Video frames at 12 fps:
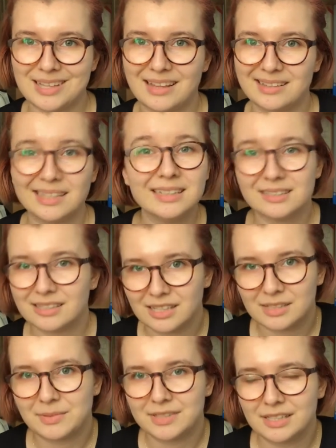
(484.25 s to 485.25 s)
and he
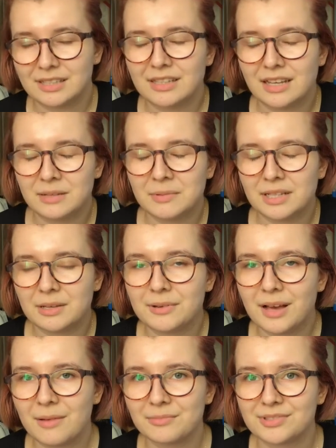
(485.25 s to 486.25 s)
dislikes basically anybody who
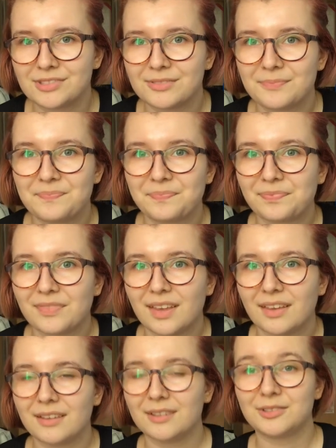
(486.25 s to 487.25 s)
comes
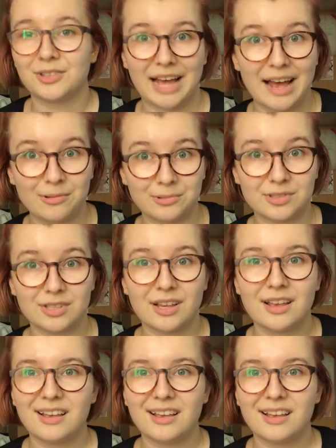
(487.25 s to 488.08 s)
to the house.